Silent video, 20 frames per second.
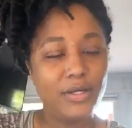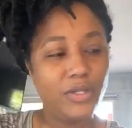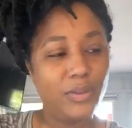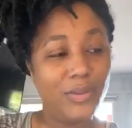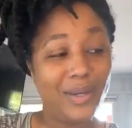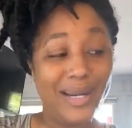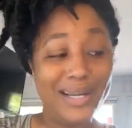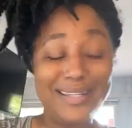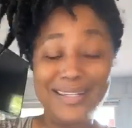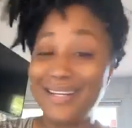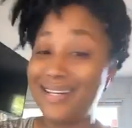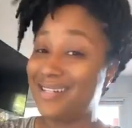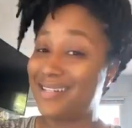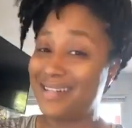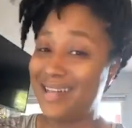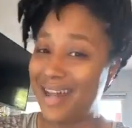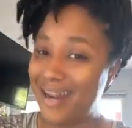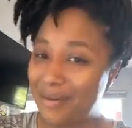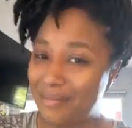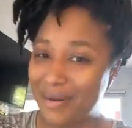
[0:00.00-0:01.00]
So when I say
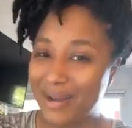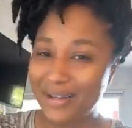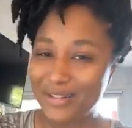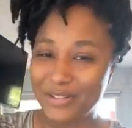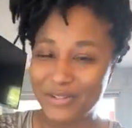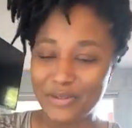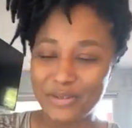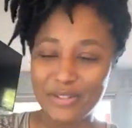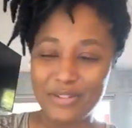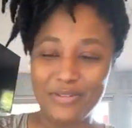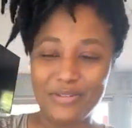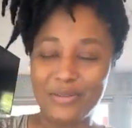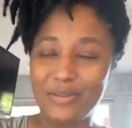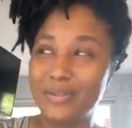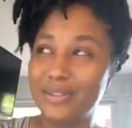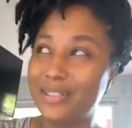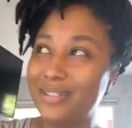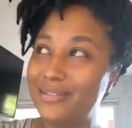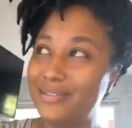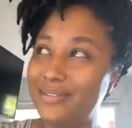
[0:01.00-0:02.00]
it's not about George
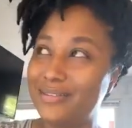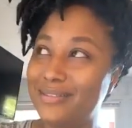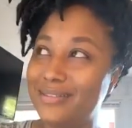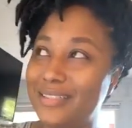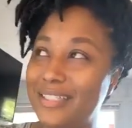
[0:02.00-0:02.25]
Floyd,